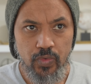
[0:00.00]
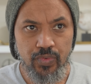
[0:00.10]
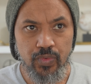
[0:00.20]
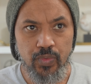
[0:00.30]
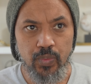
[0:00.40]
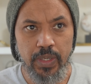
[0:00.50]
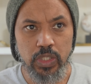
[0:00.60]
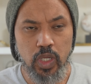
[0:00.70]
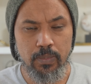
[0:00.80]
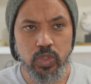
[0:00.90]
when
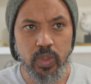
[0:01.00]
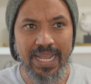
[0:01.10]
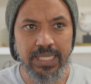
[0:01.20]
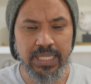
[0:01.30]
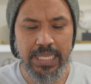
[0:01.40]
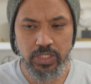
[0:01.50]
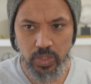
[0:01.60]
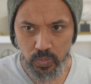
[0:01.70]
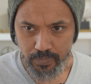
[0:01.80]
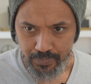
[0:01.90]
it comes to ranking in
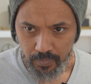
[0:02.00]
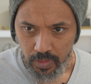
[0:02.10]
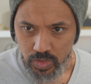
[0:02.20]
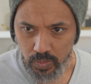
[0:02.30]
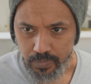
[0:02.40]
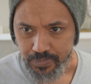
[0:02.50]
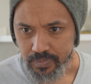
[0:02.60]
SEO. So,